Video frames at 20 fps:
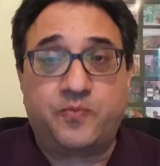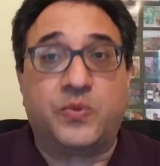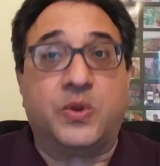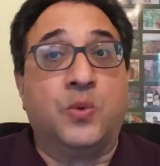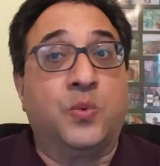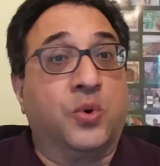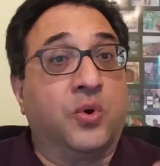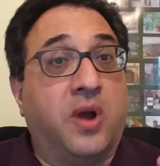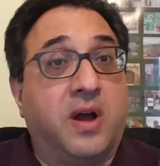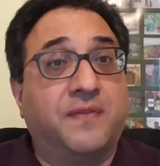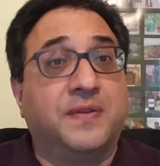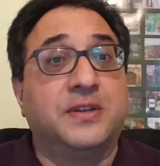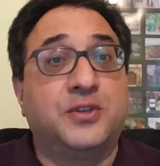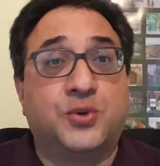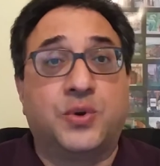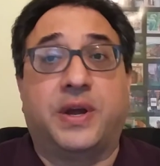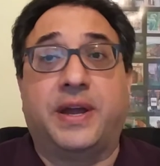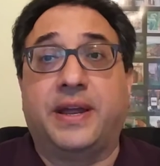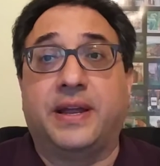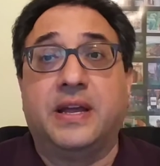We're often
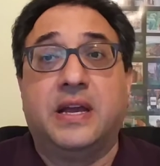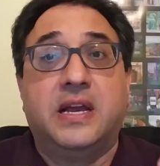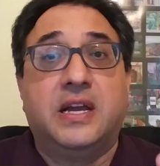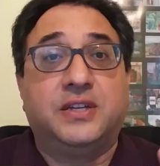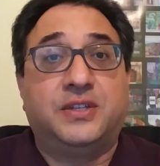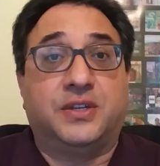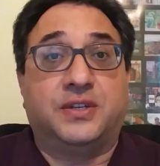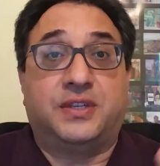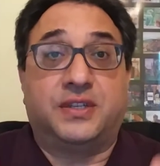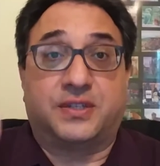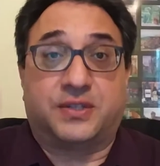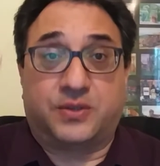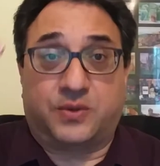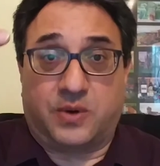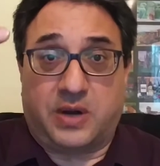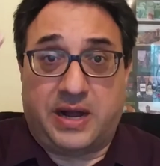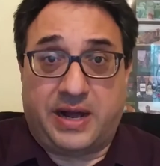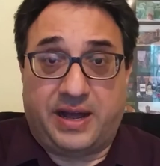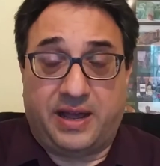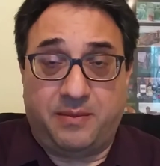trying to
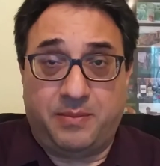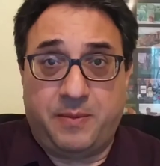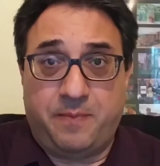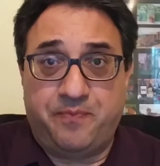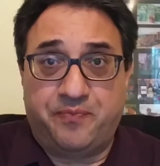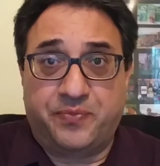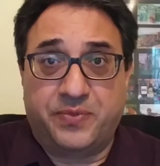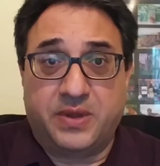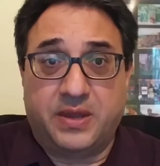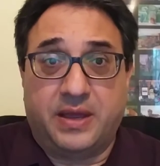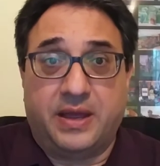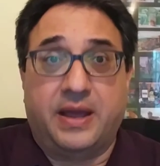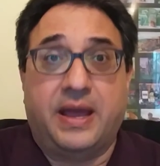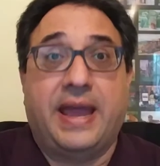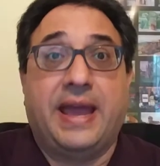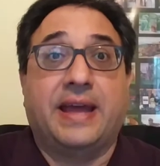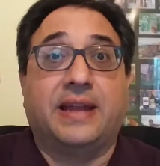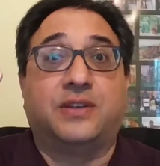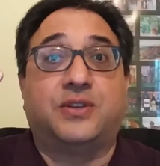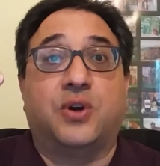describe
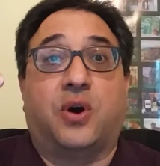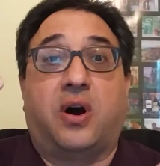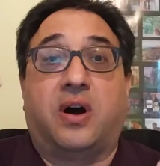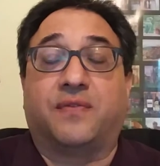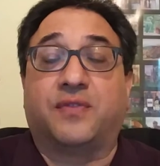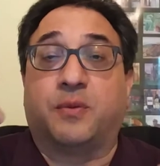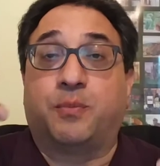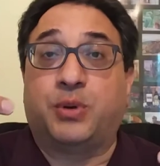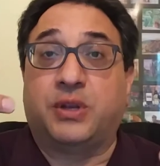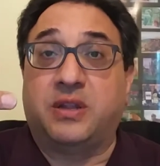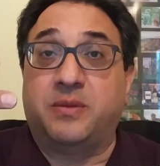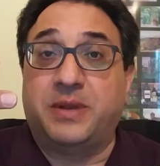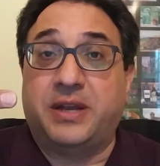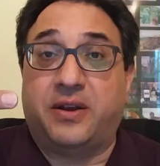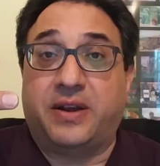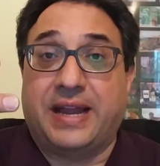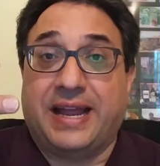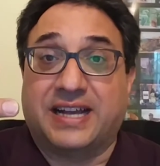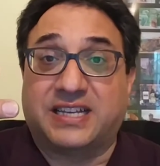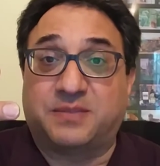and to offer
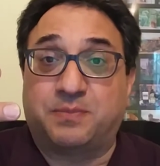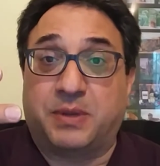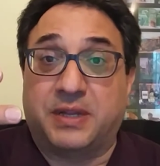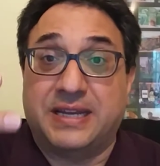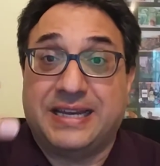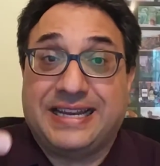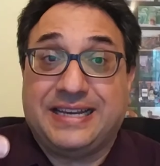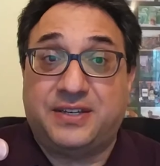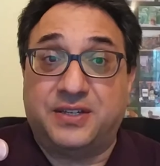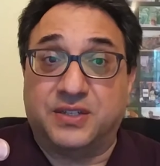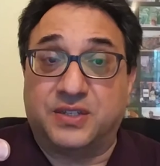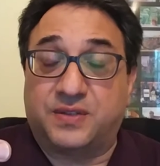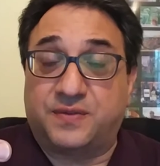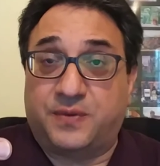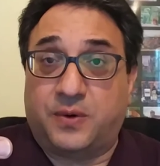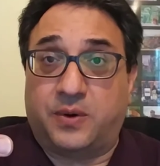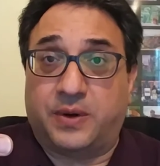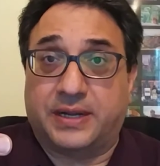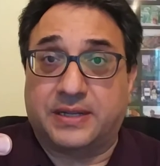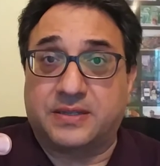preliminary explanations
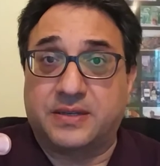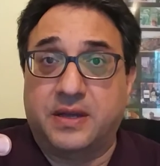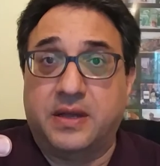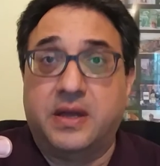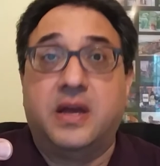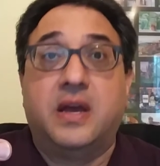for it.